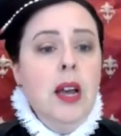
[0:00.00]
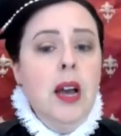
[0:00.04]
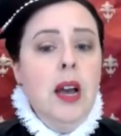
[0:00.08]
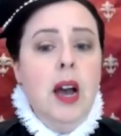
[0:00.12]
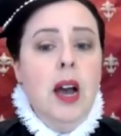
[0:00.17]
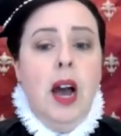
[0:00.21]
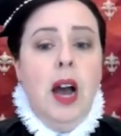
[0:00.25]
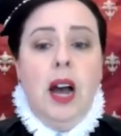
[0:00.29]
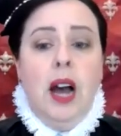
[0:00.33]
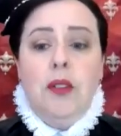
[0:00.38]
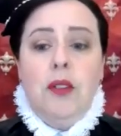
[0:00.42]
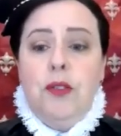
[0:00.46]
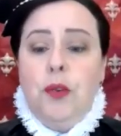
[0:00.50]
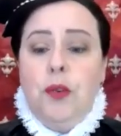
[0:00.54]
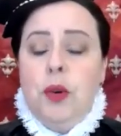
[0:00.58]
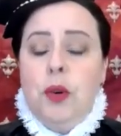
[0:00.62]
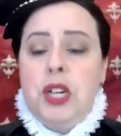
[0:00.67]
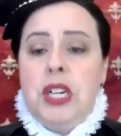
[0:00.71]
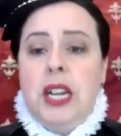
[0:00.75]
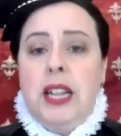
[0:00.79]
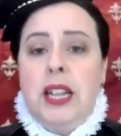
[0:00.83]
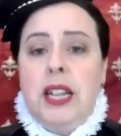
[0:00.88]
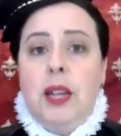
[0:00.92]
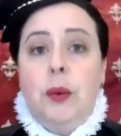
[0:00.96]

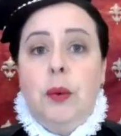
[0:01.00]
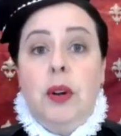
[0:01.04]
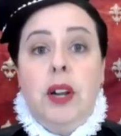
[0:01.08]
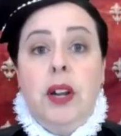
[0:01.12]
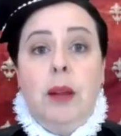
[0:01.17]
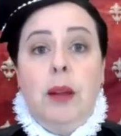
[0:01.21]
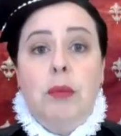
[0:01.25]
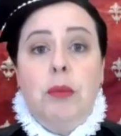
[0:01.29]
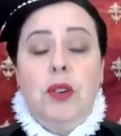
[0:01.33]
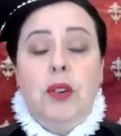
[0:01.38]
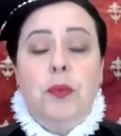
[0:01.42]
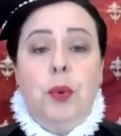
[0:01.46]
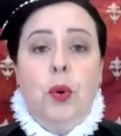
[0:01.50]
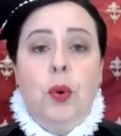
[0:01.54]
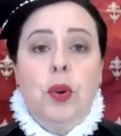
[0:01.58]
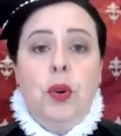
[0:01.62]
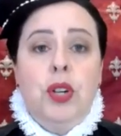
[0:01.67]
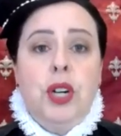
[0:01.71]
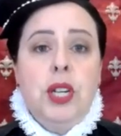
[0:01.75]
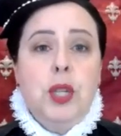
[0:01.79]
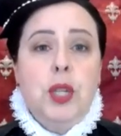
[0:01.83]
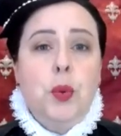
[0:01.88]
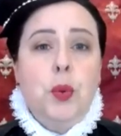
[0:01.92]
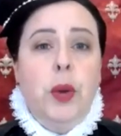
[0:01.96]
Unfortunately, there were a number of
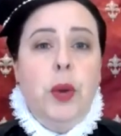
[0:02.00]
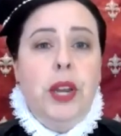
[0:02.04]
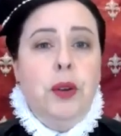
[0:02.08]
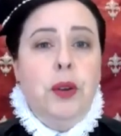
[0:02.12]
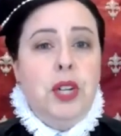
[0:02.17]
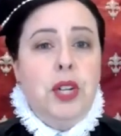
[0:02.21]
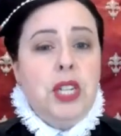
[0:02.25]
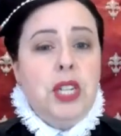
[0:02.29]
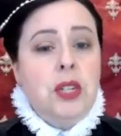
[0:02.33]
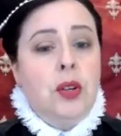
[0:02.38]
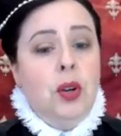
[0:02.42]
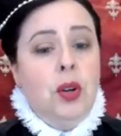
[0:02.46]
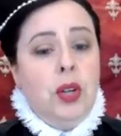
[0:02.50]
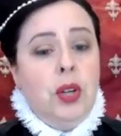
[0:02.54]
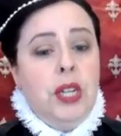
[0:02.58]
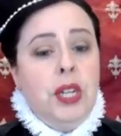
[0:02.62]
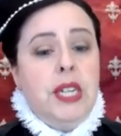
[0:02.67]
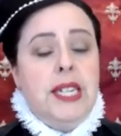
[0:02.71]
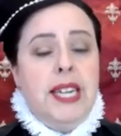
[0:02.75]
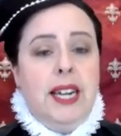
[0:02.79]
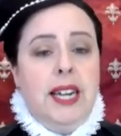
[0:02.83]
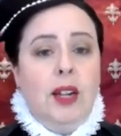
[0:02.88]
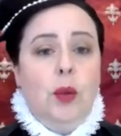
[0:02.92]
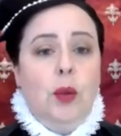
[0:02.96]
portraits where you just couldn't
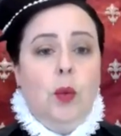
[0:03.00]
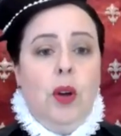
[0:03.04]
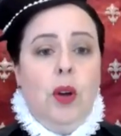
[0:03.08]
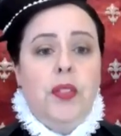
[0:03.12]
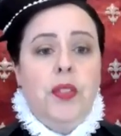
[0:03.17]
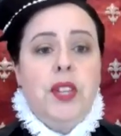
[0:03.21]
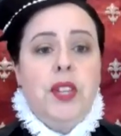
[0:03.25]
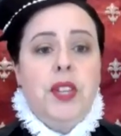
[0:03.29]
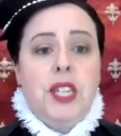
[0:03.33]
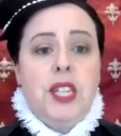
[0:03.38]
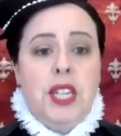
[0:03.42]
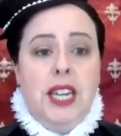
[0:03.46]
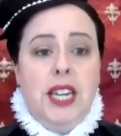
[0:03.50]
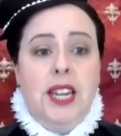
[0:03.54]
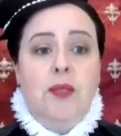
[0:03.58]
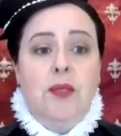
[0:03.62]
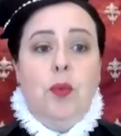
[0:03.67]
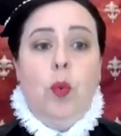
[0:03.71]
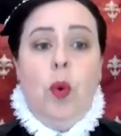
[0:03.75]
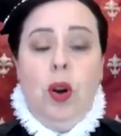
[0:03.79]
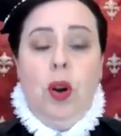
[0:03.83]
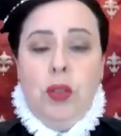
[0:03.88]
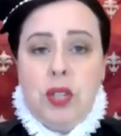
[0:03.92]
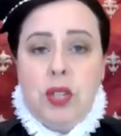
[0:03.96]
tell what the sleeve
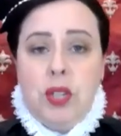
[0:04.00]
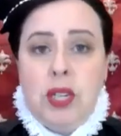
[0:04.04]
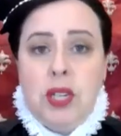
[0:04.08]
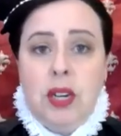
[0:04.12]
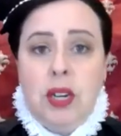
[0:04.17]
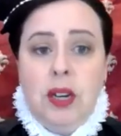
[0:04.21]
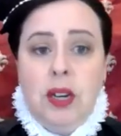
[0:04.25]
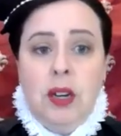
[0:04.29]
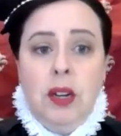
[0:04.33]
was.